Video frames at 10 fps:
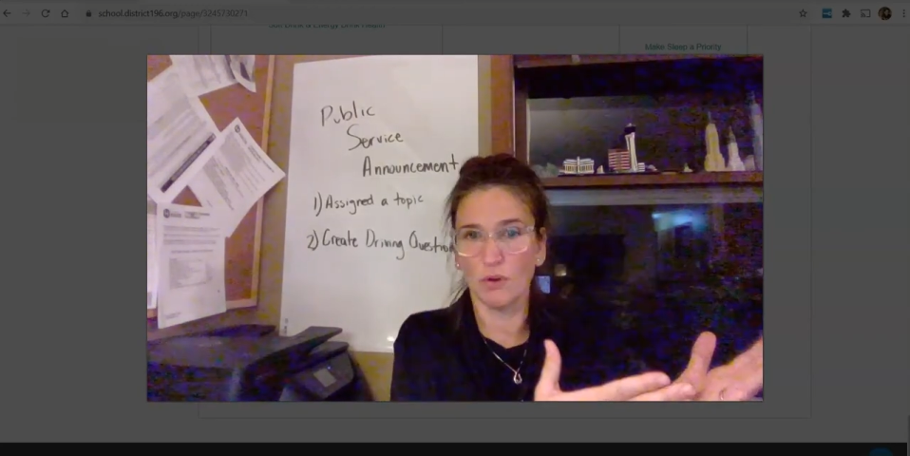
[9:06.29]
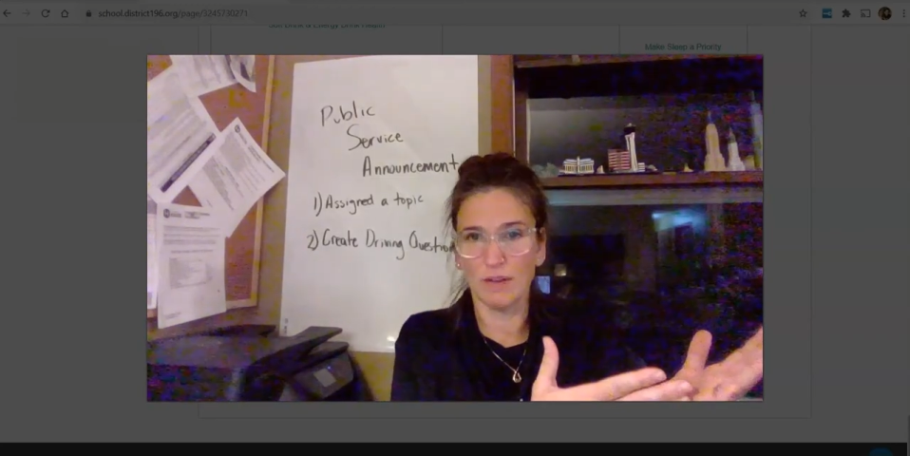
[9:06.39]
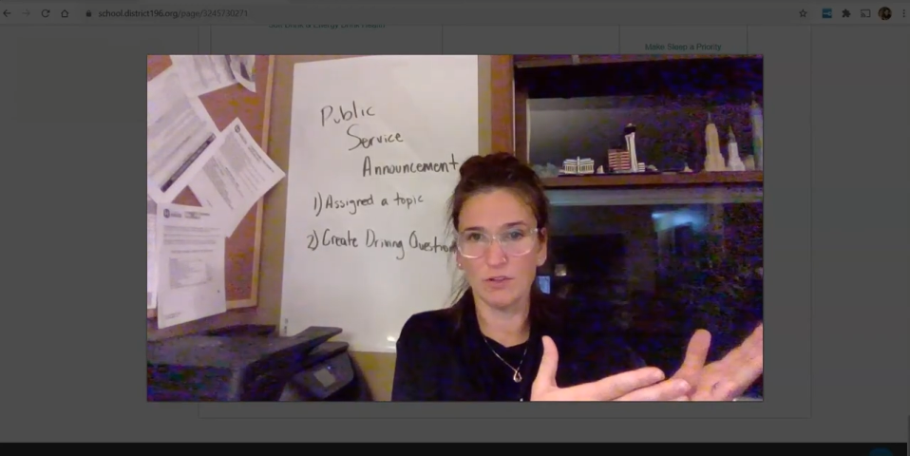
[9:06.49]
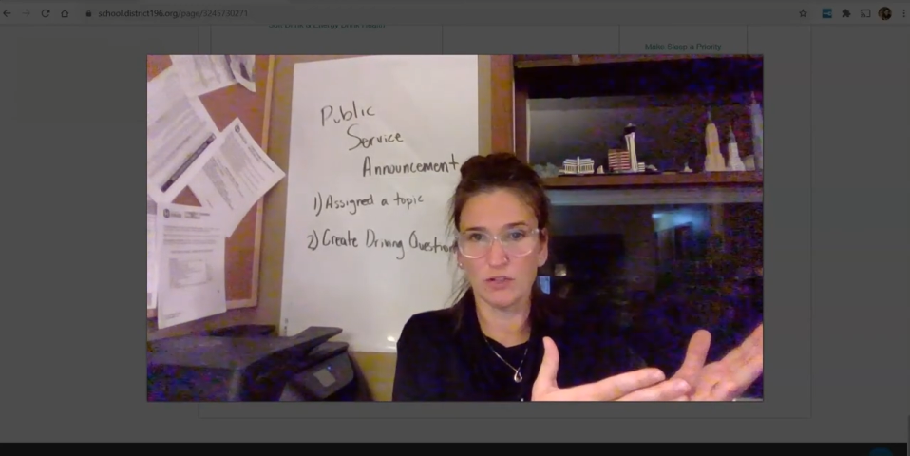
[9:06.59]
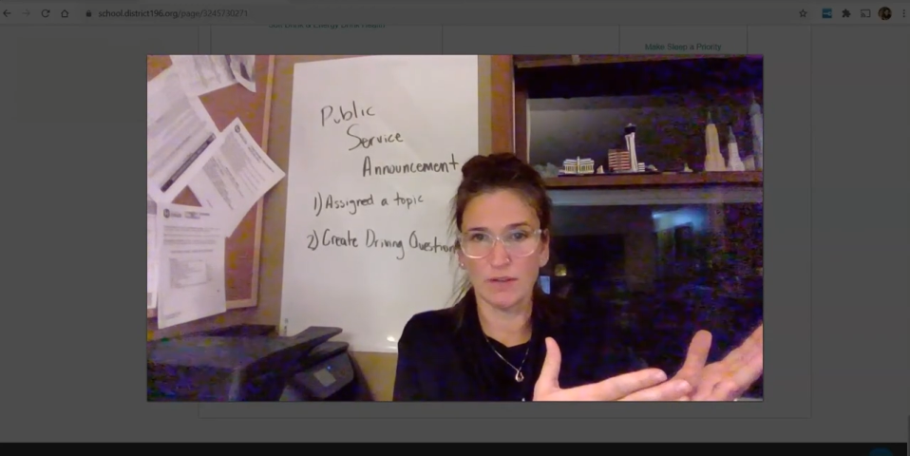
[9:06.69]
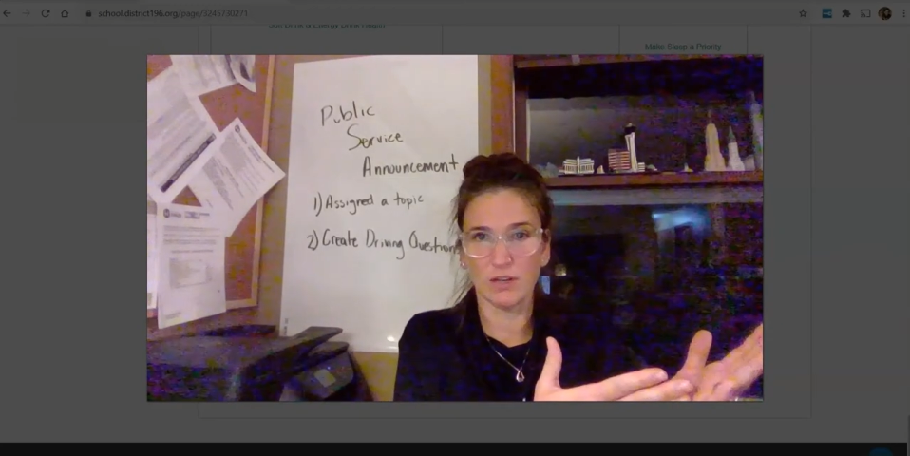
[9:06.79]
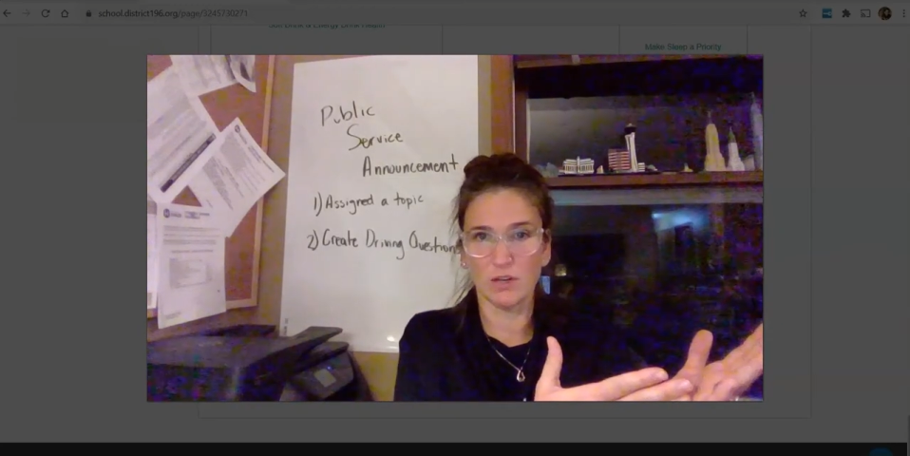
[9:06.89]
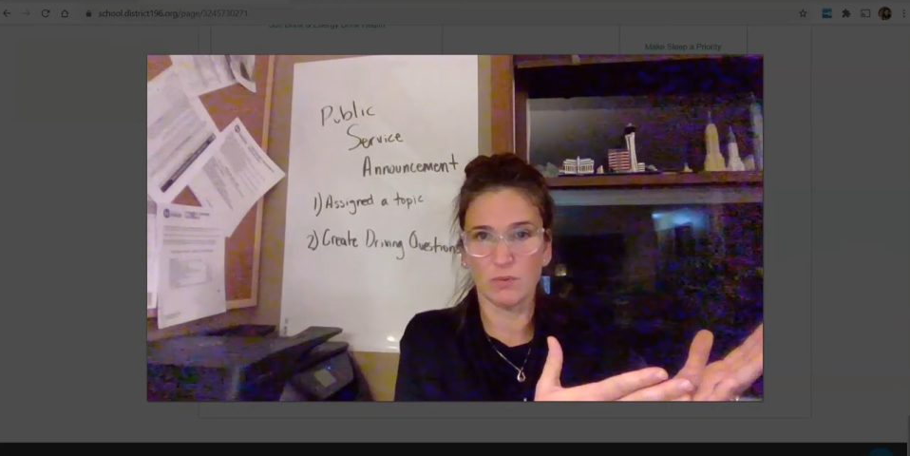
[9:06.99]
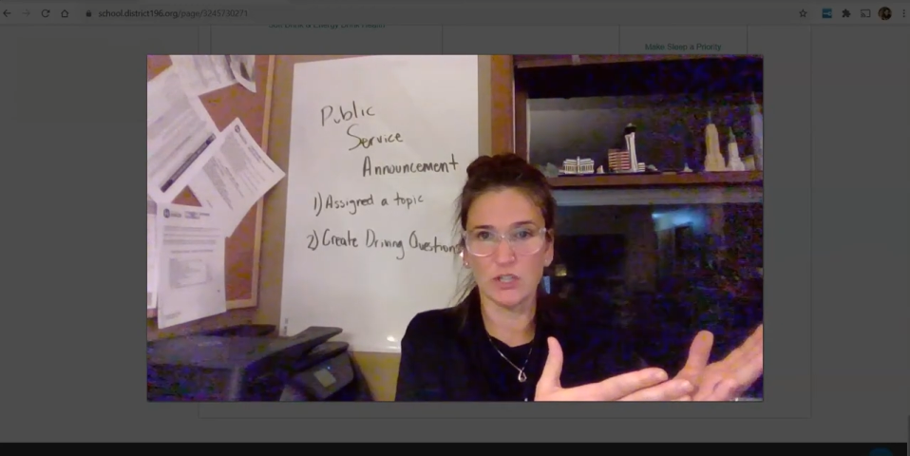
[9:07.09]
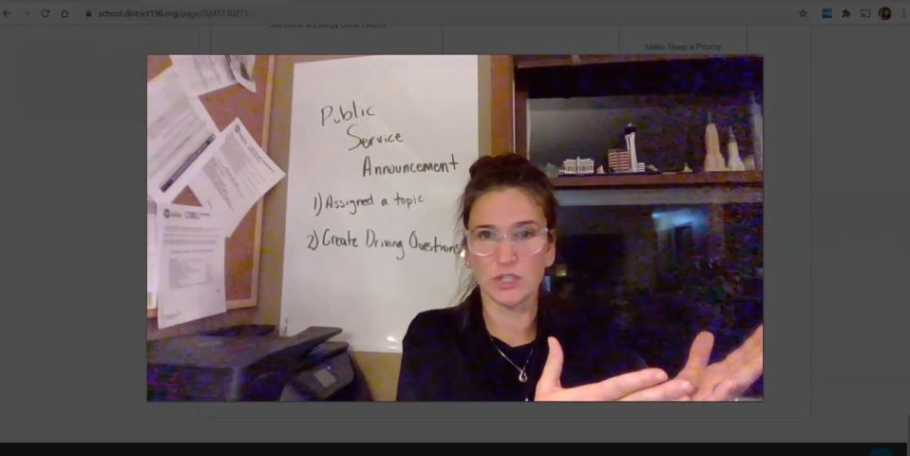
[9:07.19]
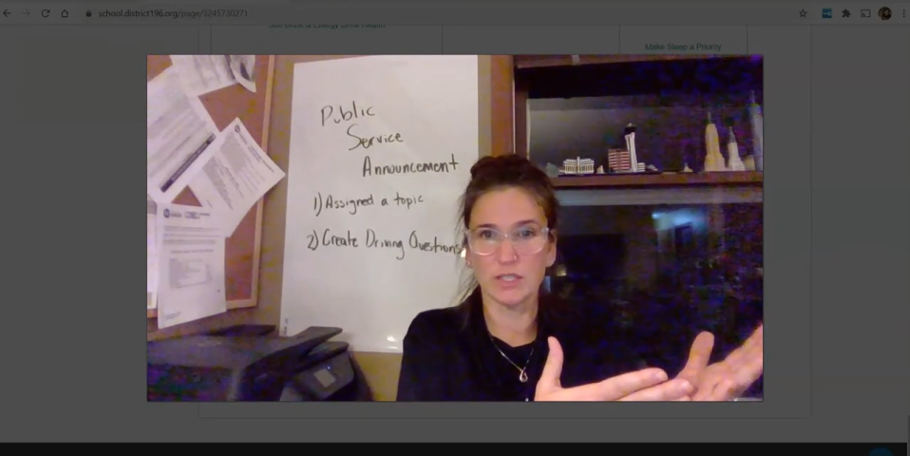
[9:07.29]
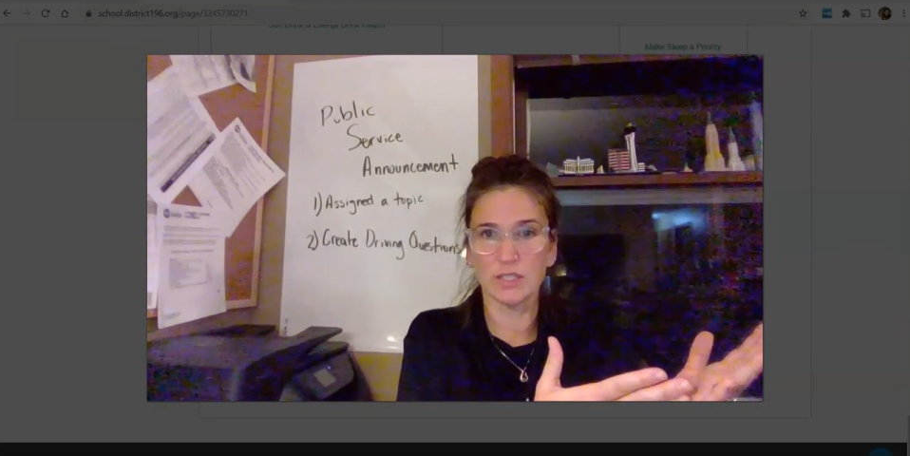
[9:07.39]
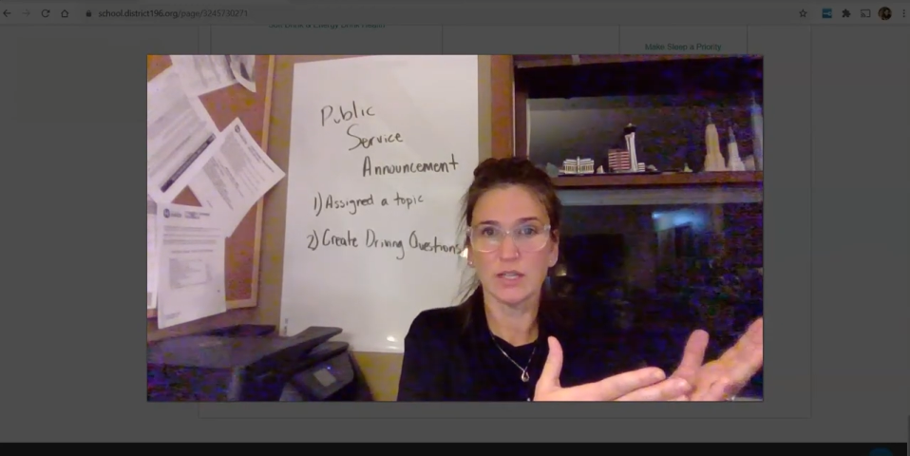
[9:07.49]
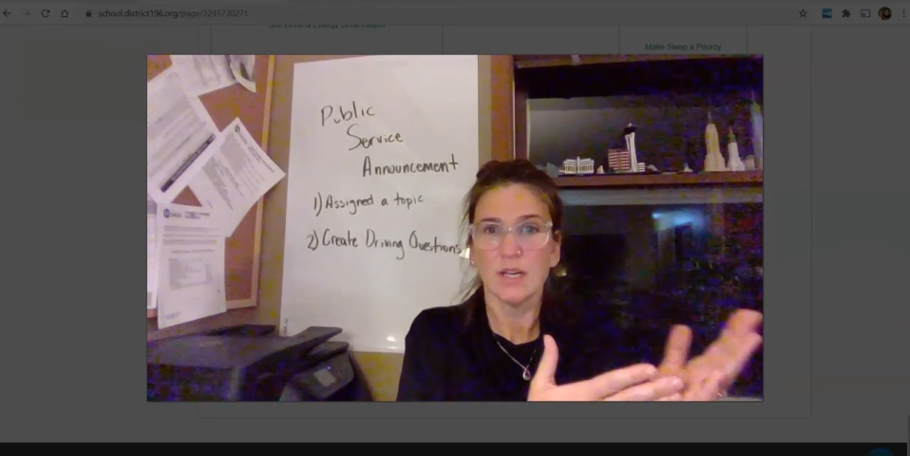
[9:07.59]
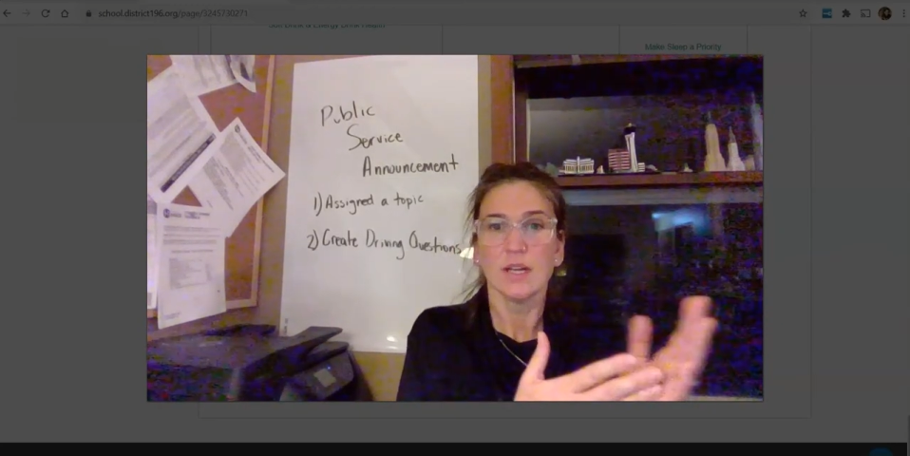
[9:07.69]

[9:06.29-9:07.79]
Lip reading: don't have your driving questions.